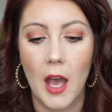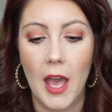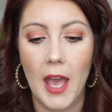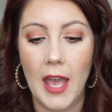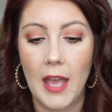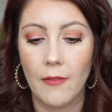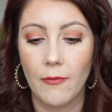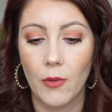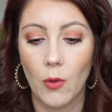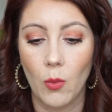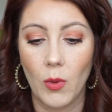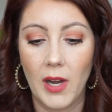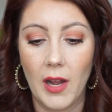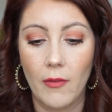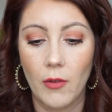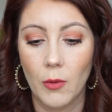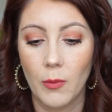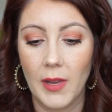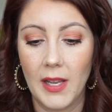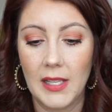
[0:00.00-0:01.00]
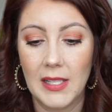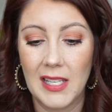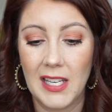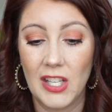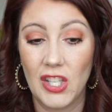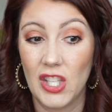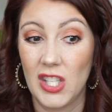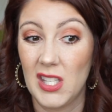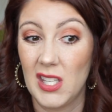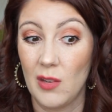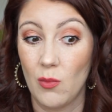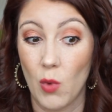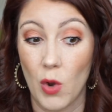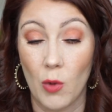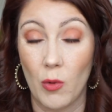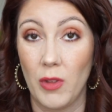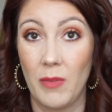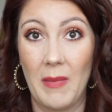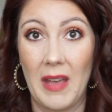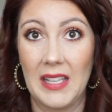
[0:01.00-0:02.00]
And for whatever reason, it just didn't work
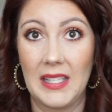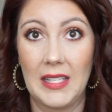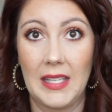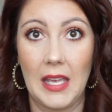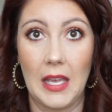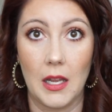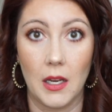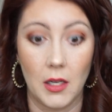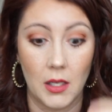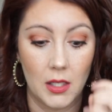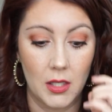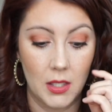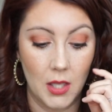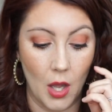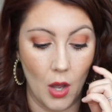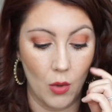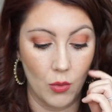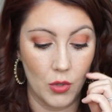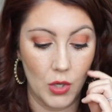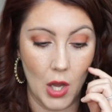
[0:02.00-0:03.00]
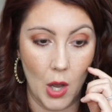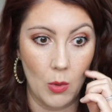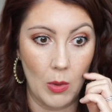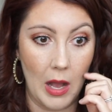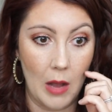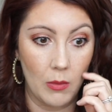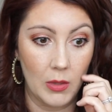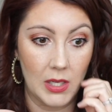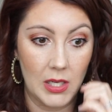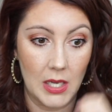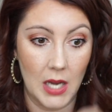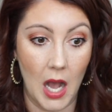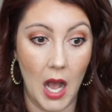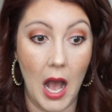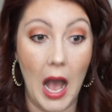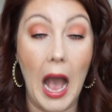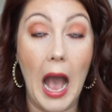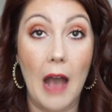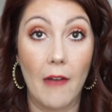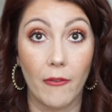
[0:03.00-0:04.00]
with my skin. So no, I would
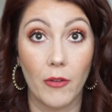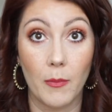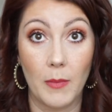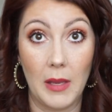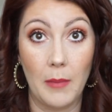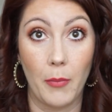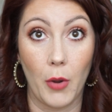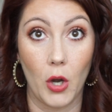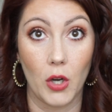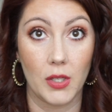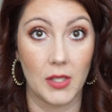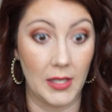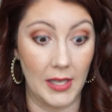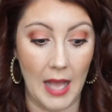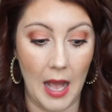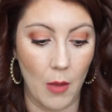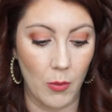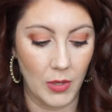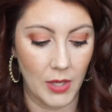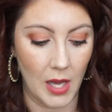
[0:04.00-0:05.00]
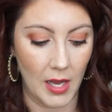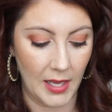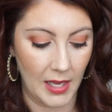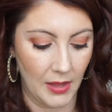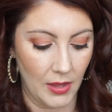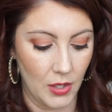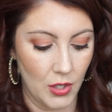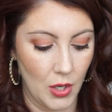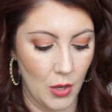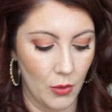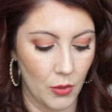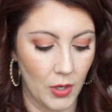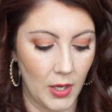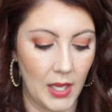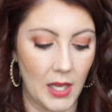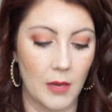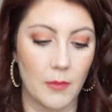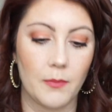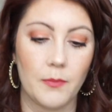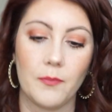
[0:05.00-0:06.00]
not, for me personally, I would not get the toner
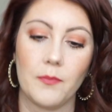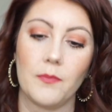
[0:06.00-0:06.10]
again.